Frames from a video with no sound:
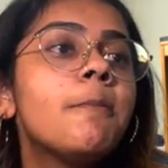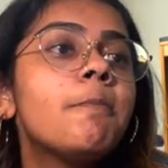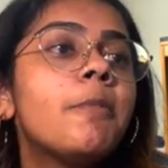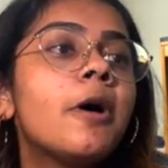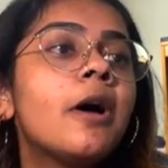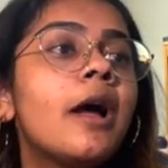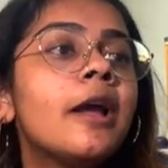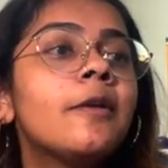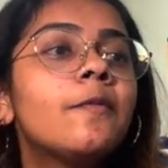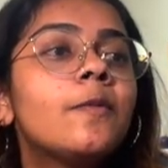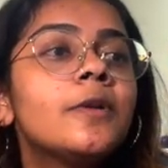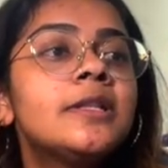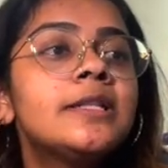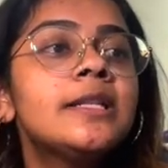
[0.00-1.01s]
But I
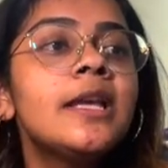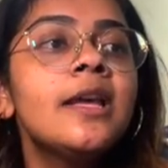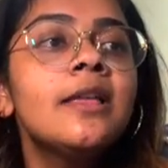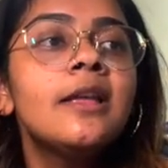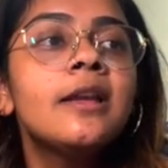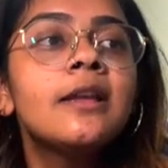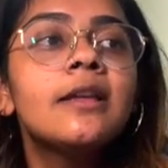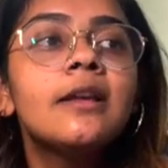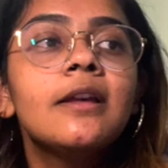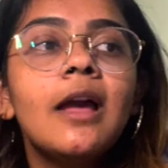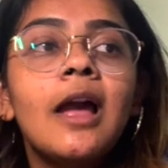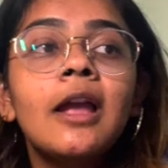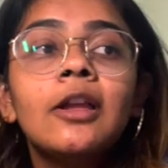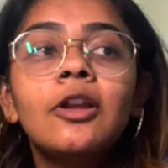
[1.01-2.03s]
would say like
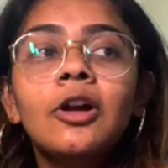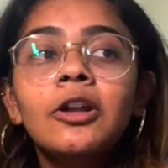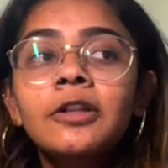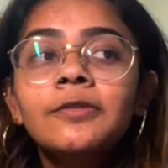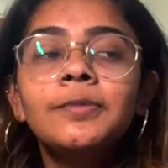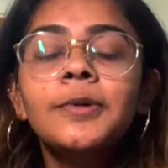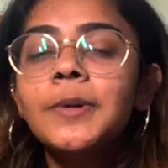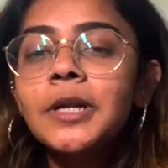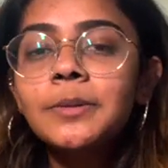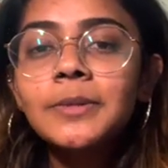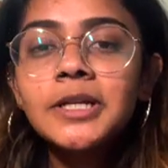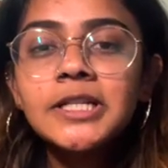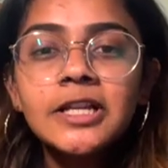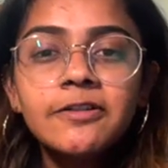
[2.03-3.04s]
I could have prepared
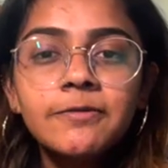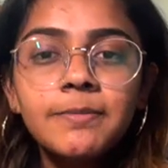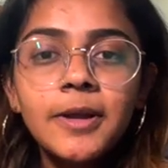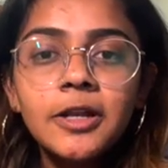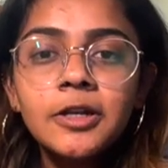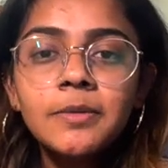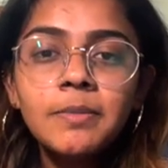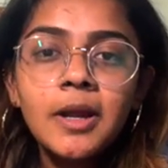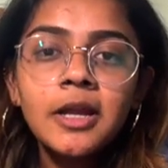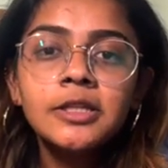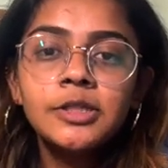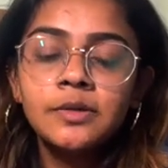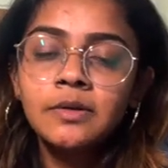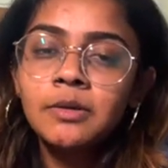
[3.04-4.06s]
myself better by
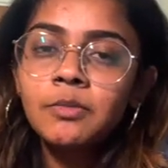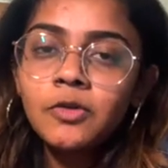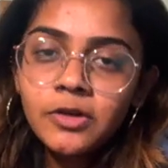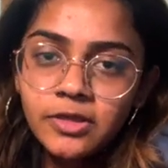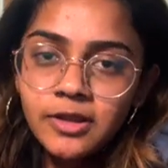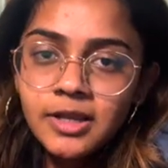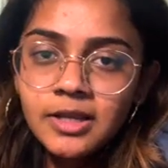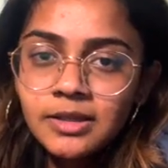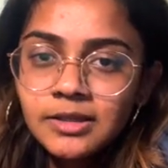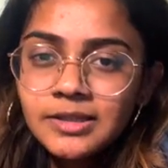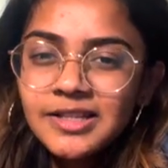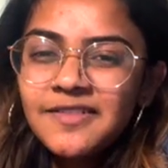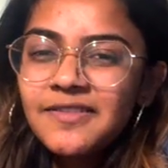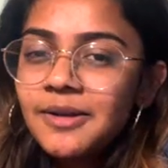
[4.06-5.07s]
doing more things,
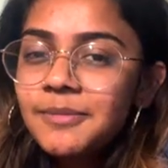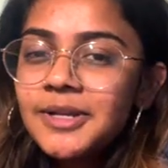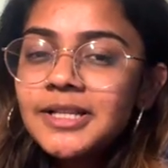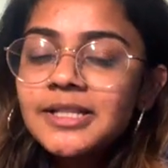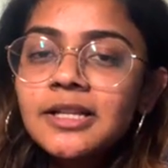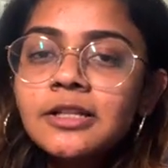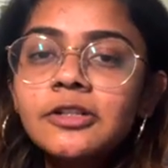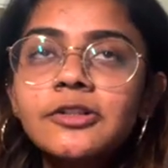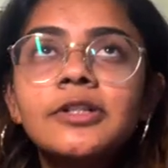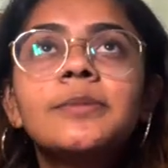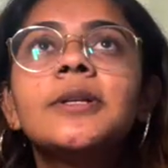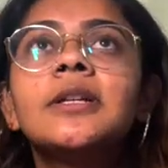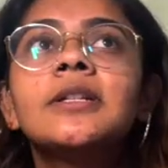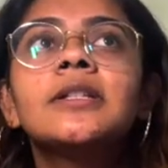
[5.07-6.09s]
if that makes sense, just
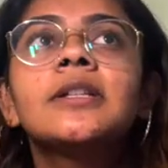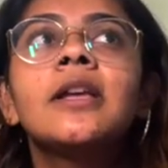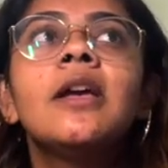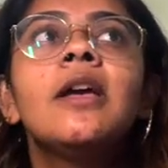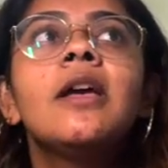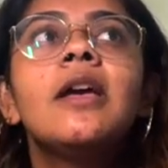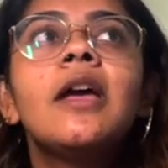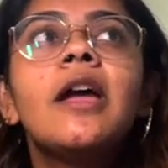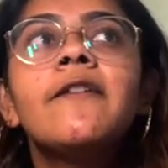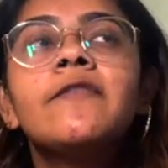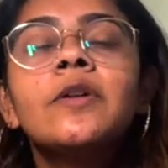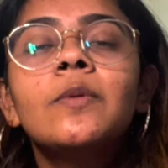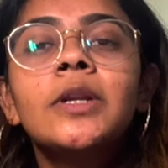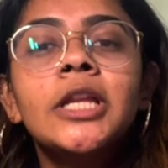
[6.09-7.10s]
because
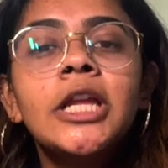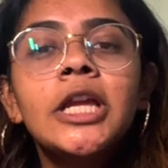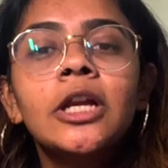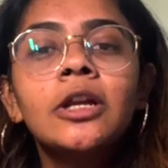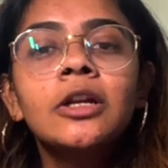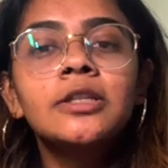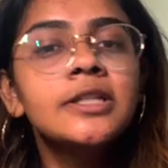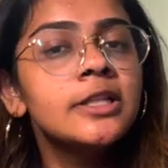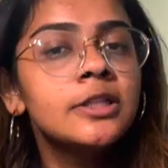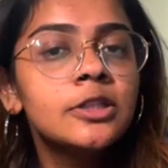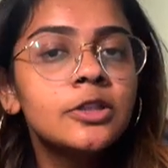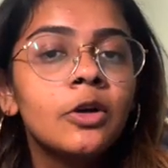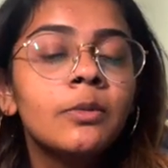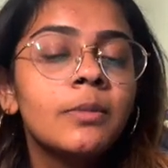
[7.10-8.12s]
everyone here did
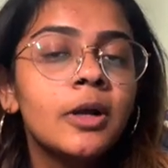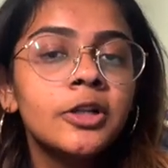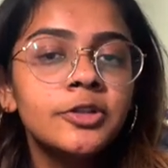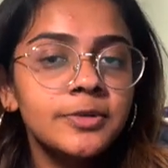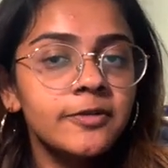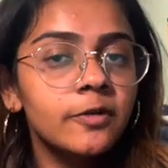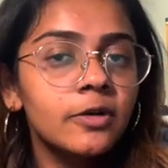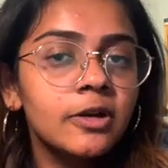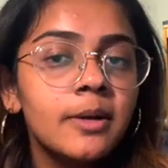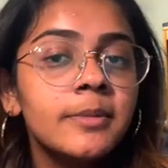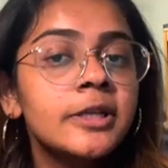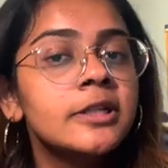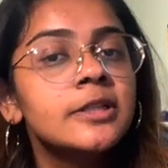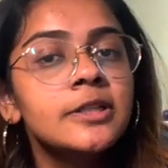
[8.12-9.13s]
so much before
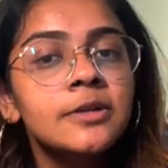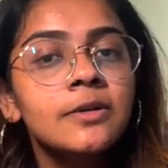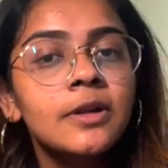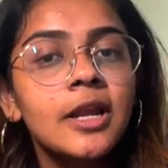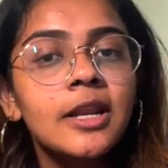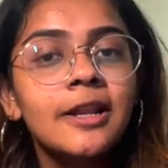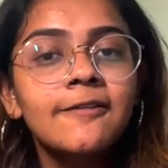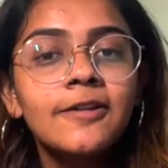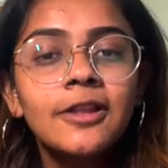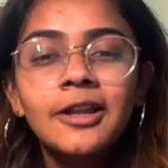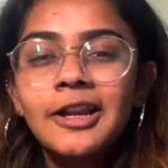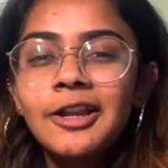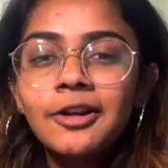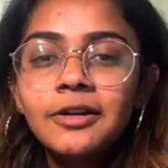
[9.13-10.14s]
coming to Duke, and I feel like
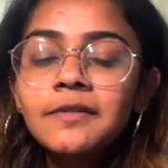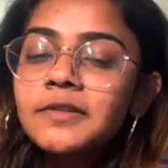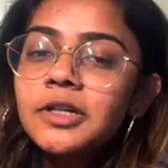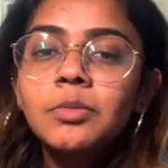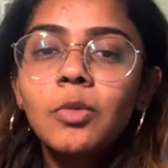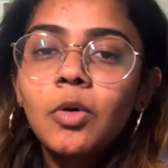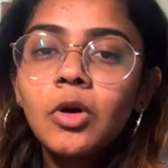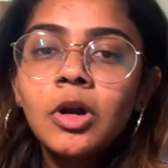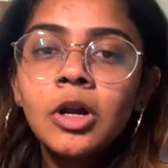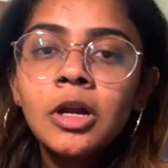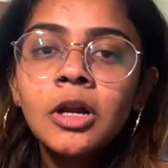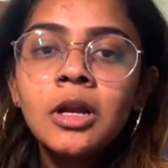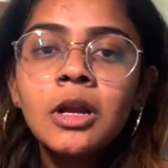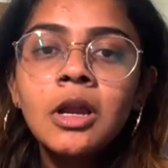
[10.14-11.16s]
I could have done more
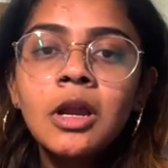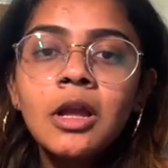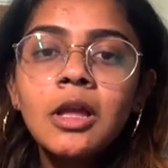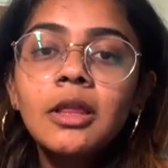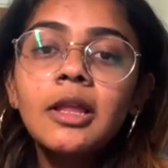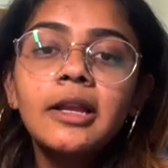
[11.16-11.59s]
like